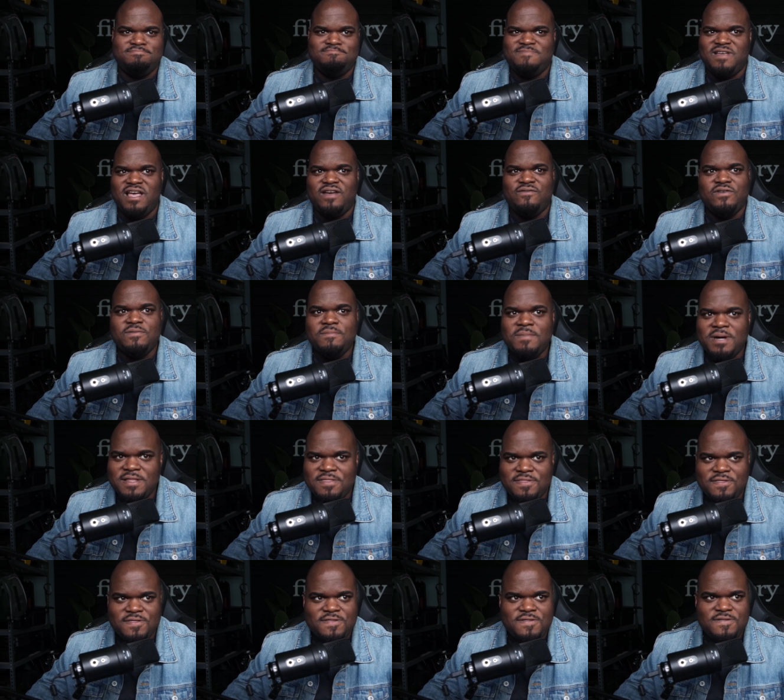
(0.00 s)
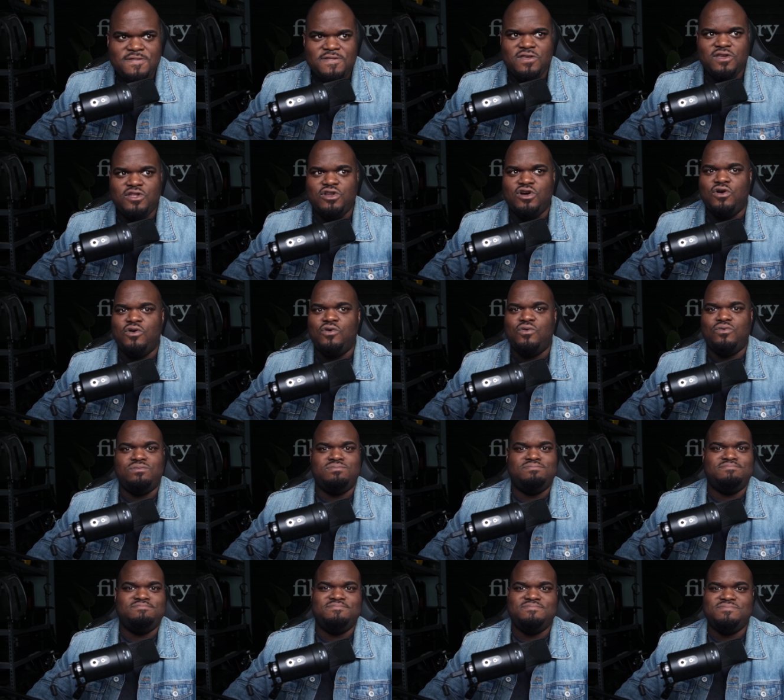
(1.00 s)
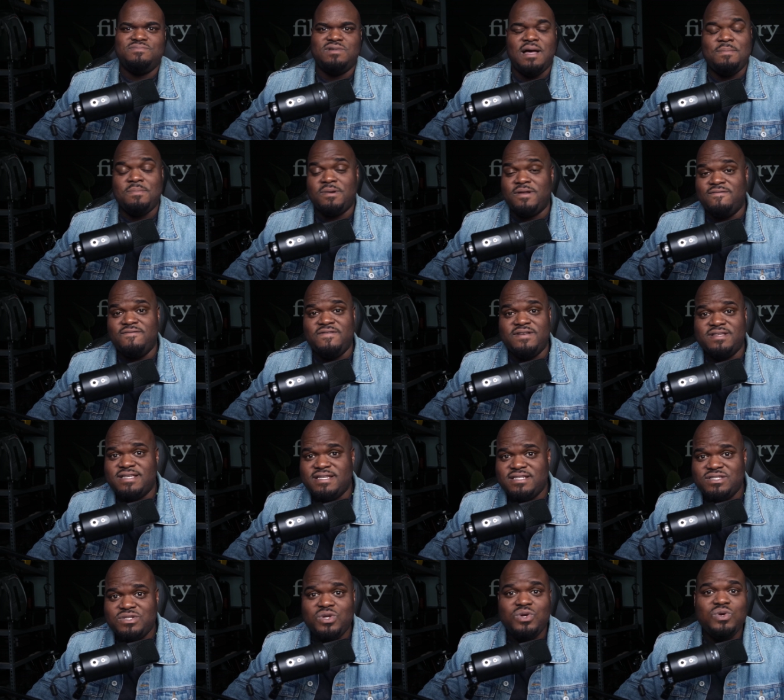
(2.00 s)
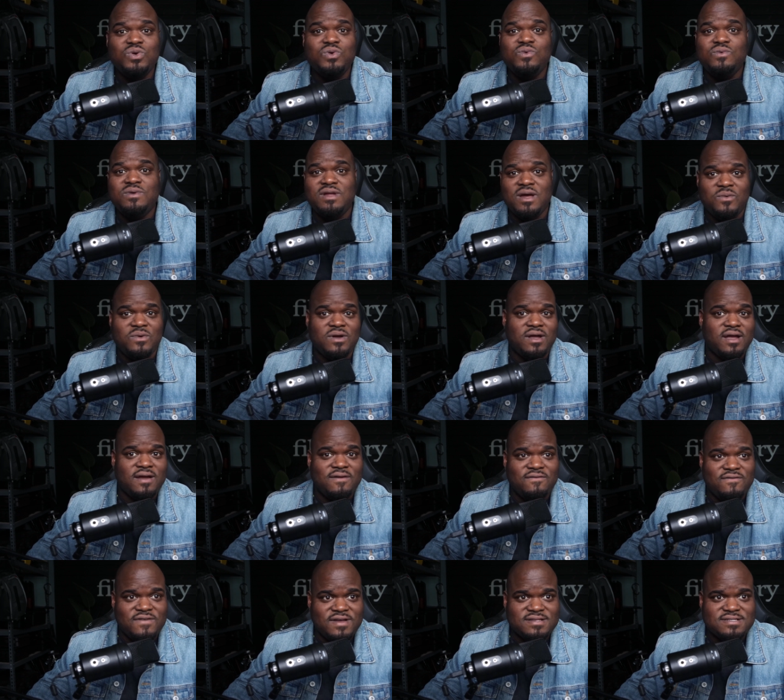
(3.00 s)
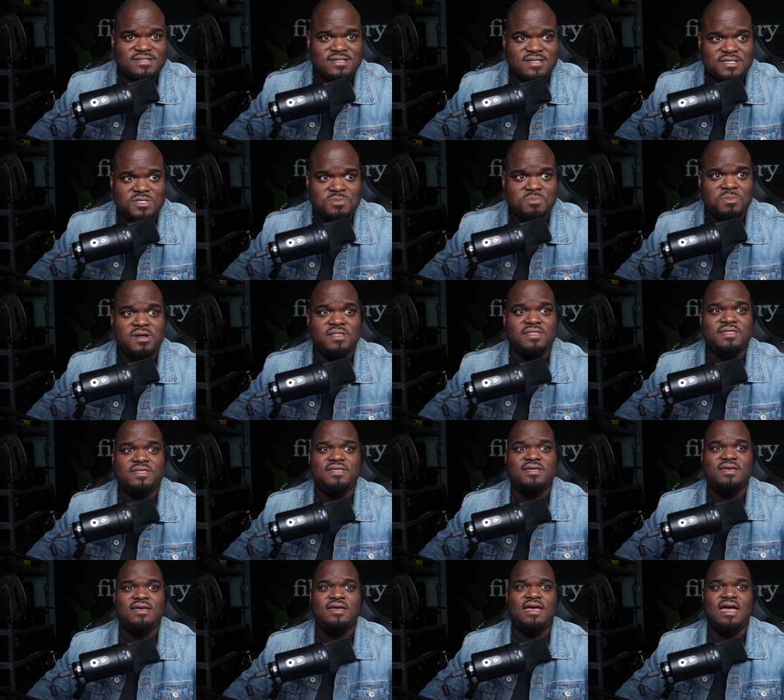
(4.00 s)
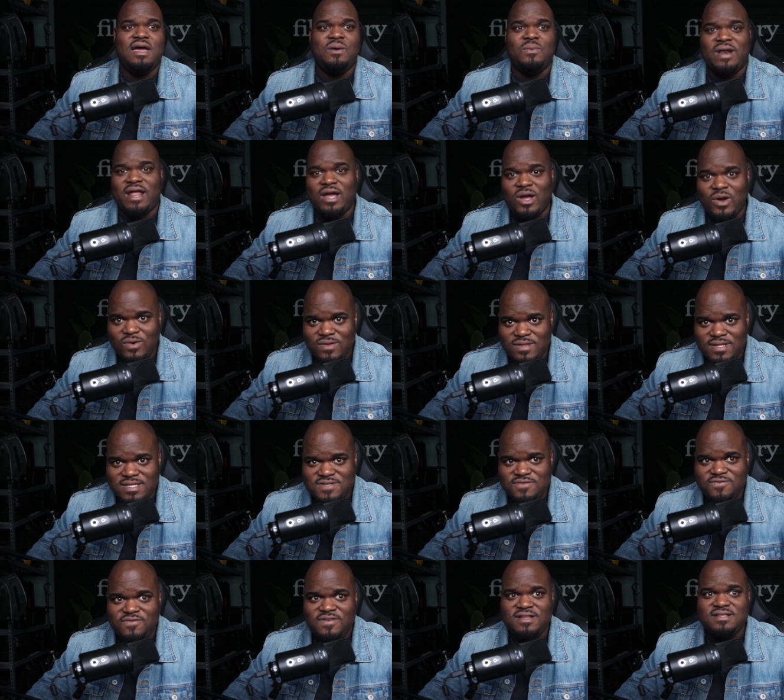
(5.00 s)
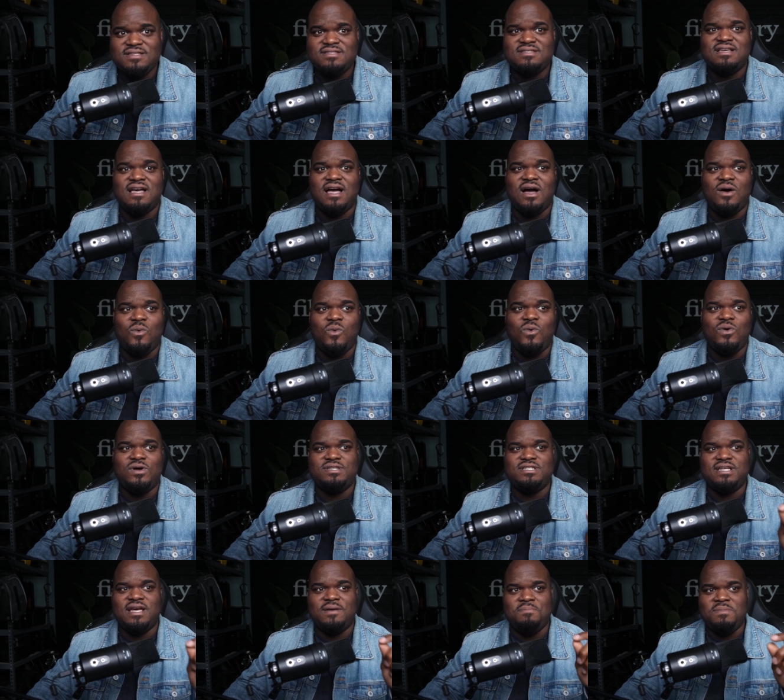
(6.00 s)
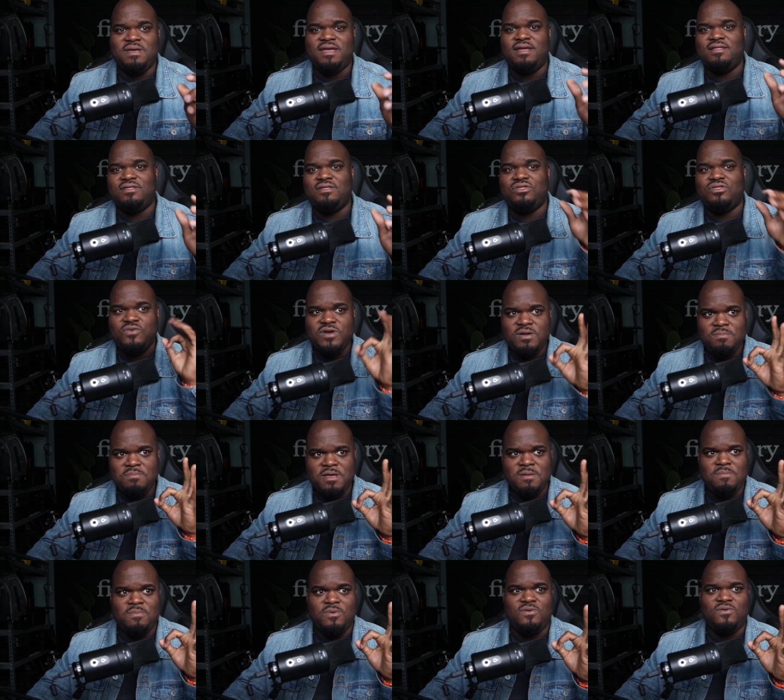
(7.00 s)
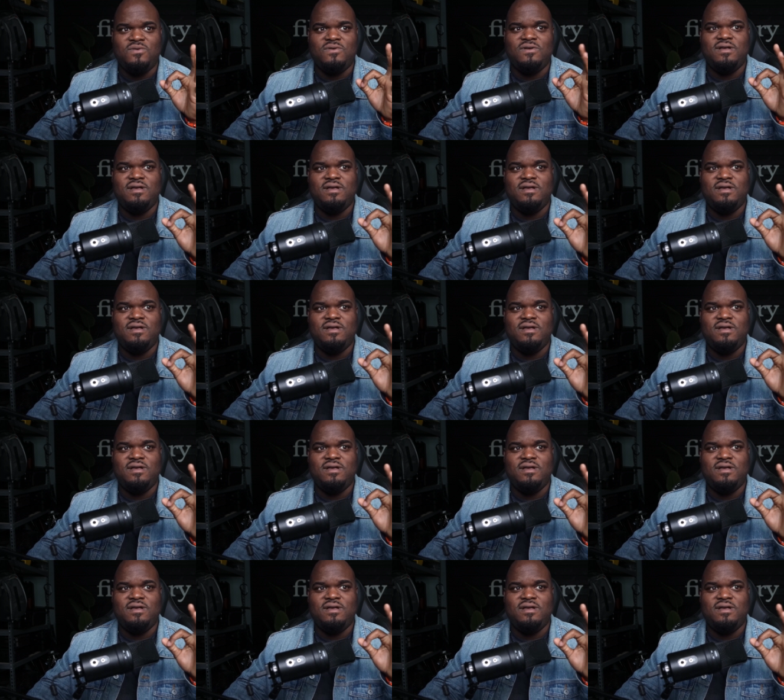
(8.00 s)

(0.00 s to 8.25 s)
every month, I'm going to visit 2 networking events this month. And when I go to these events, I want to meet 3 people